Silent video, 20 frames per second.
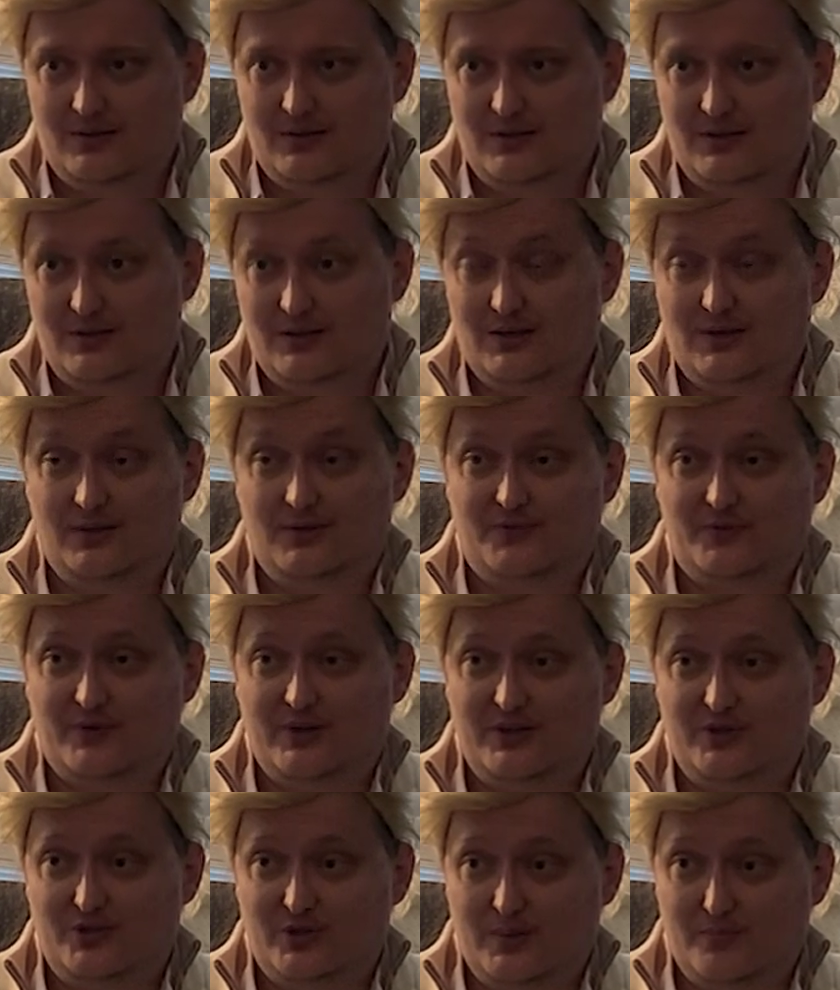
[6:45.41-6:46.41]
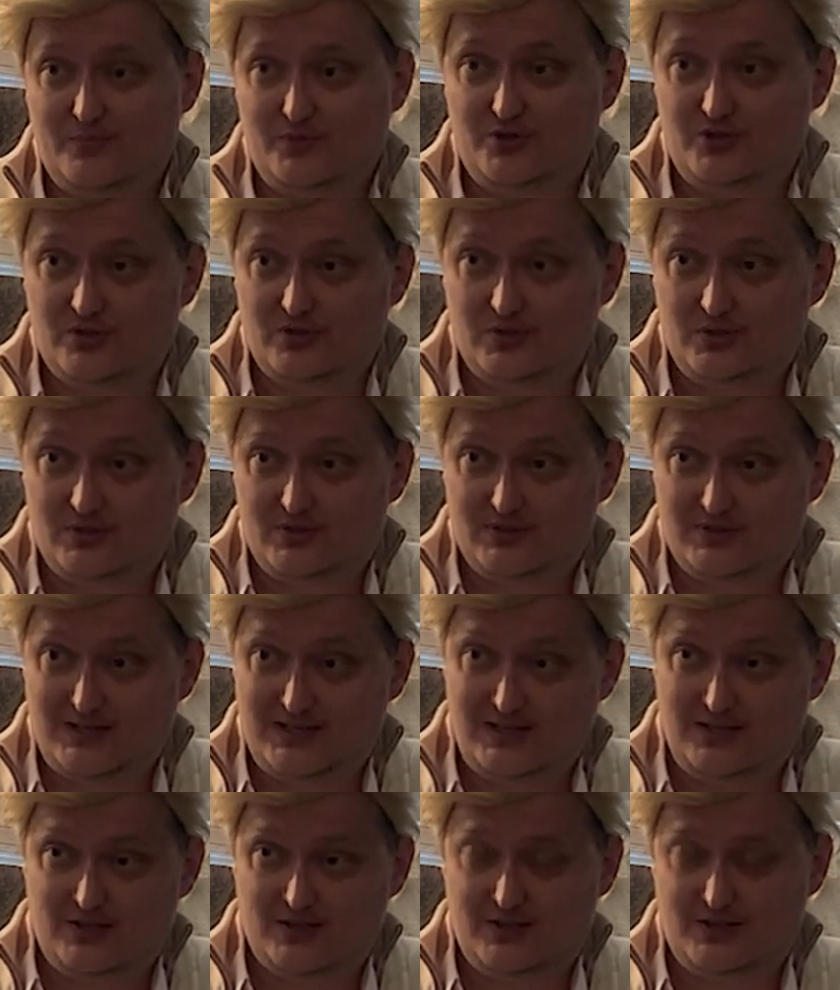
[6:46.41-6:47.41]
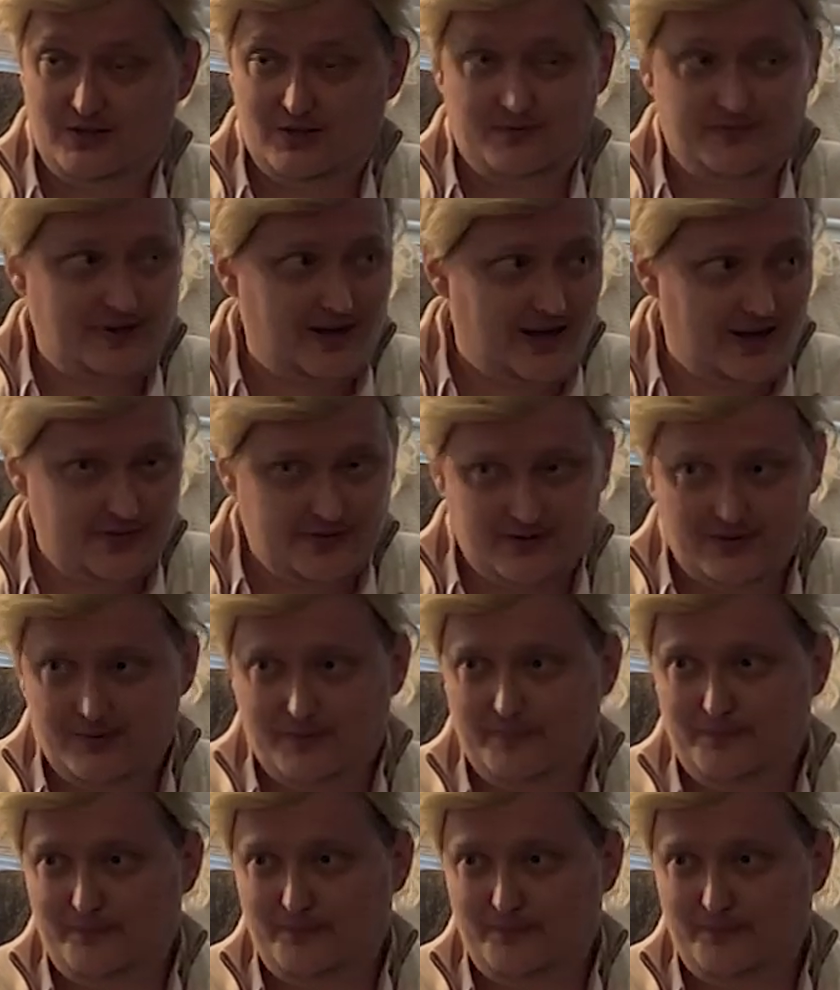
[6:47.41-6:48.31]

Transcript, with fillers: Uh, Fred Trump Sr., your father,